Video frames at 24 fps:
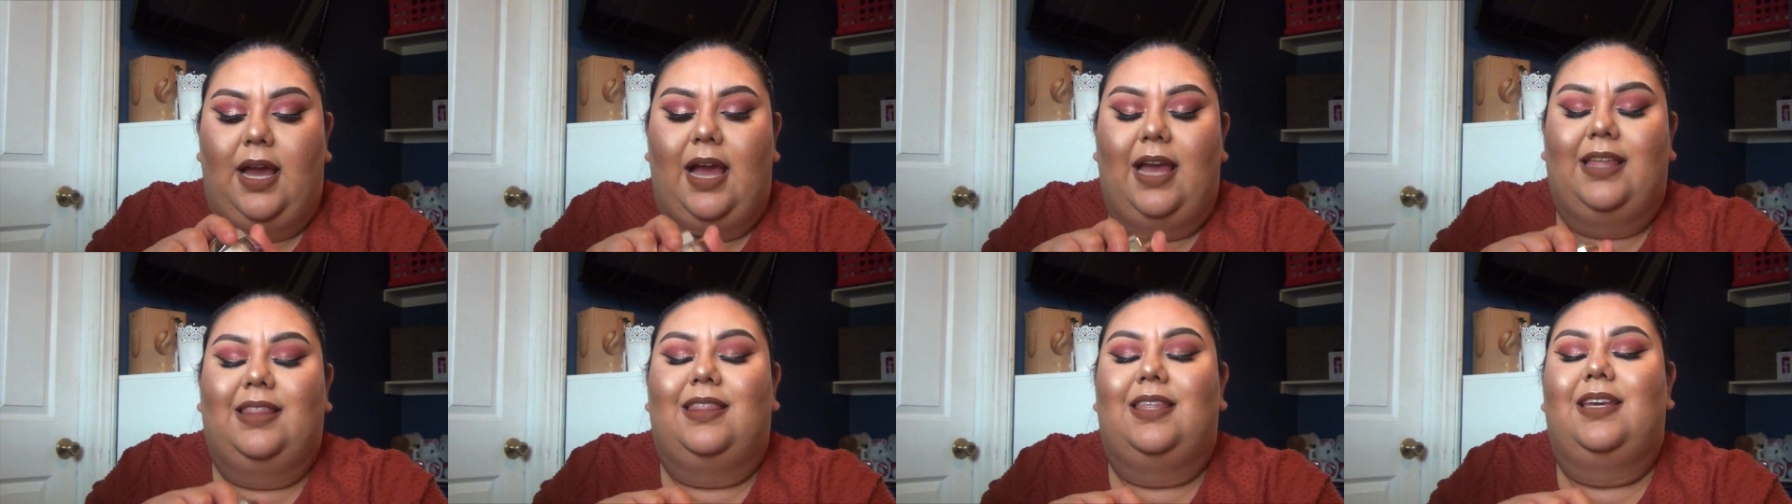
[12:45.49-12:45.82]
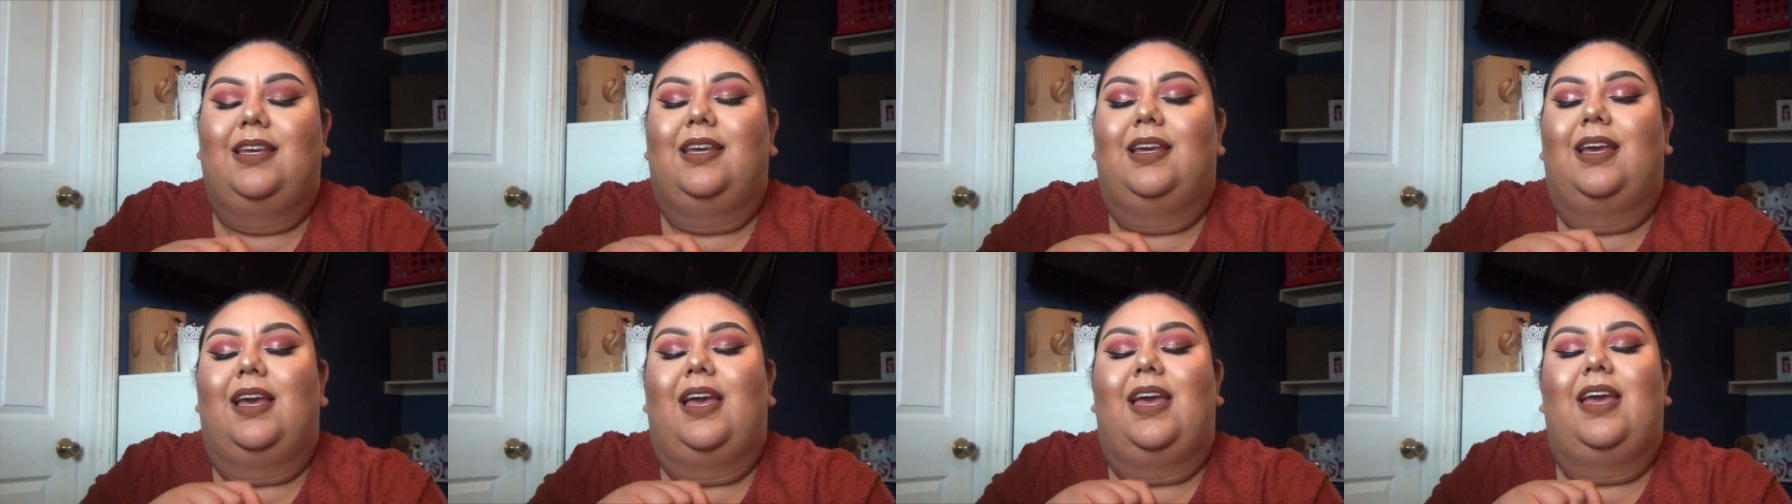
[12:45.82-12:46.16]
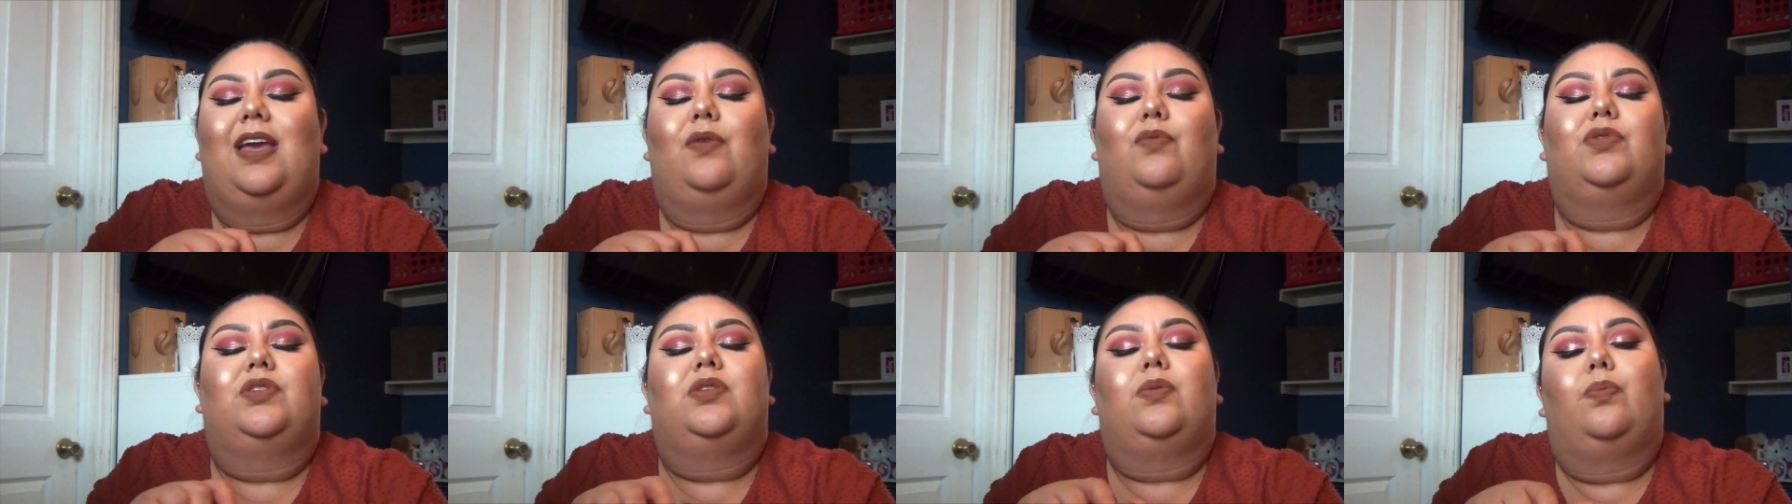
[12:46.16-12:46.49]
I think
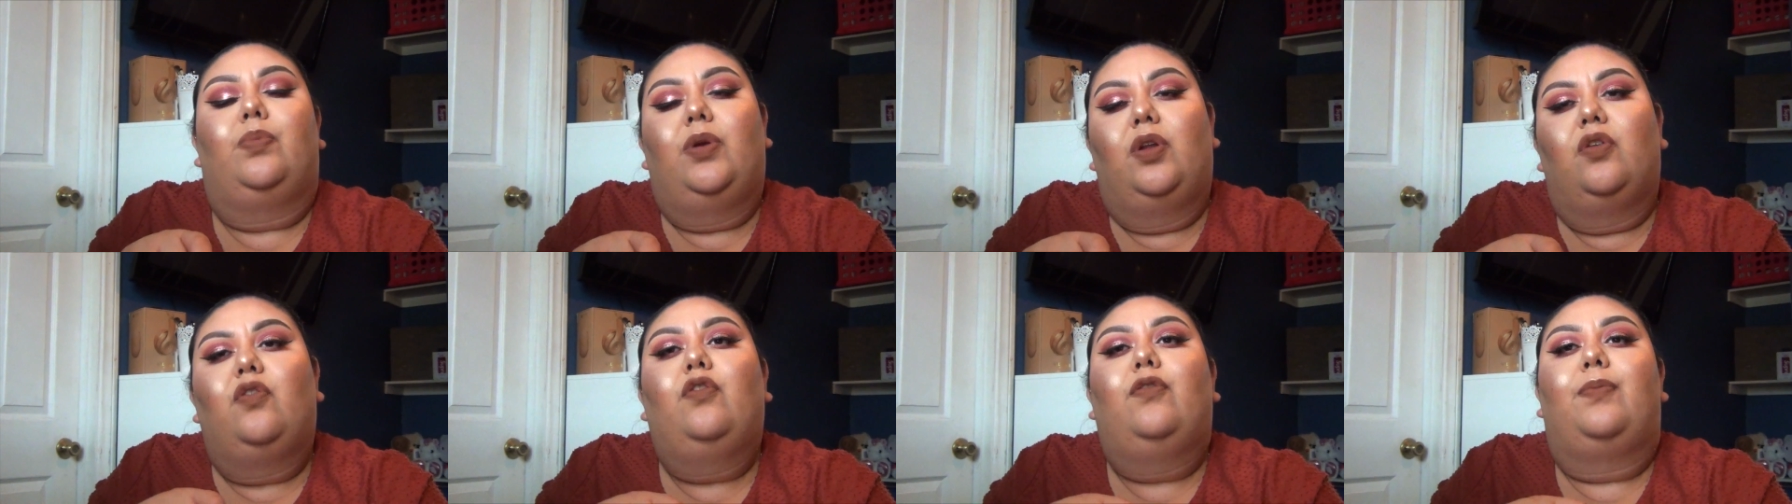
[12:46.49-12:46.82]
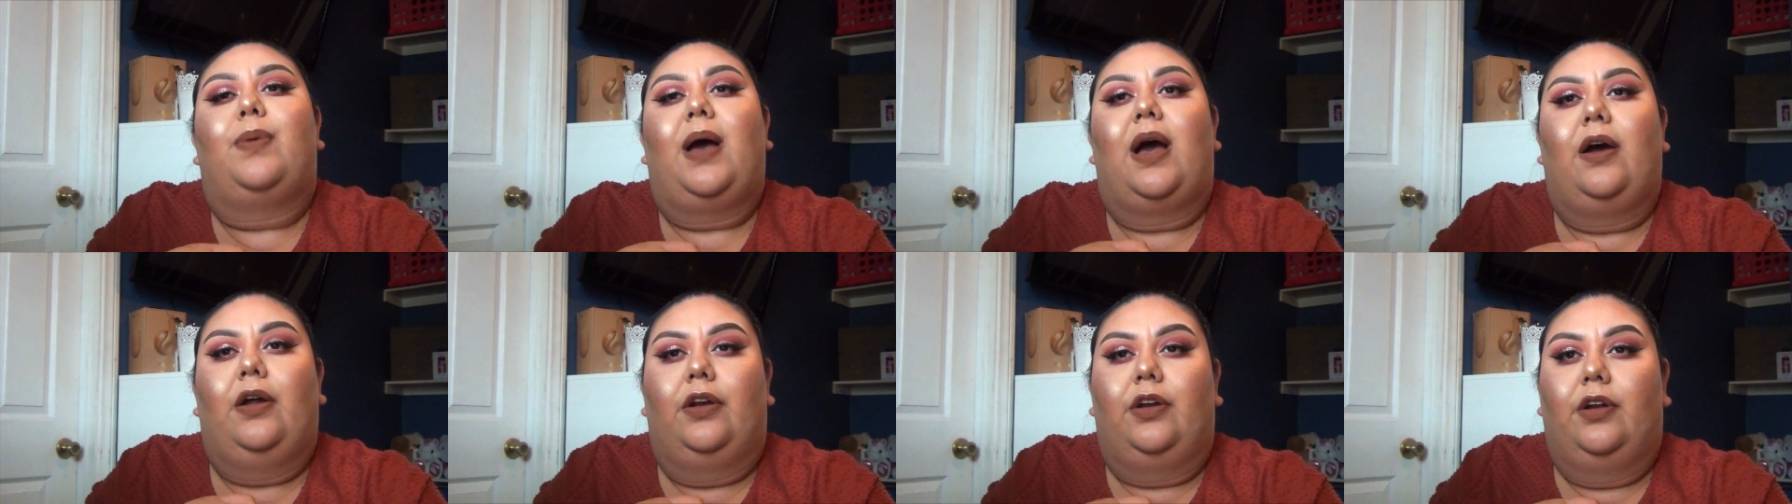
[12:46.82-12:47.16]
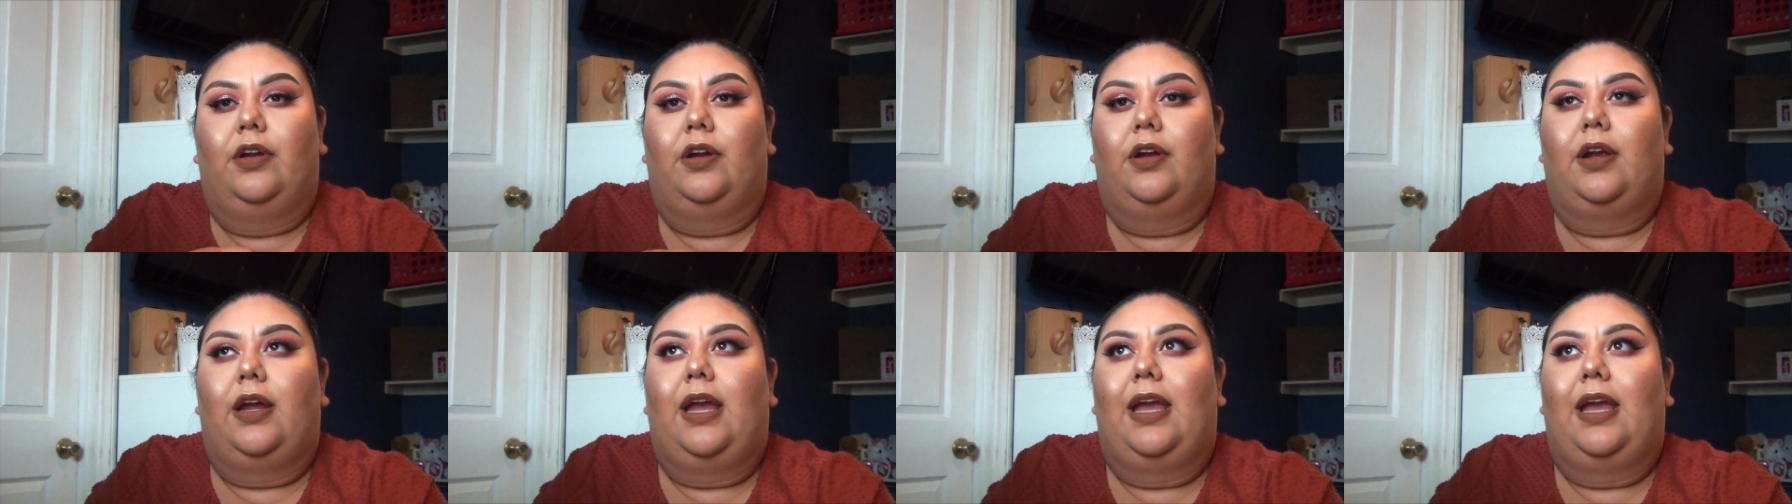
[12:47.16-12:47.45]
it was a beautiful powder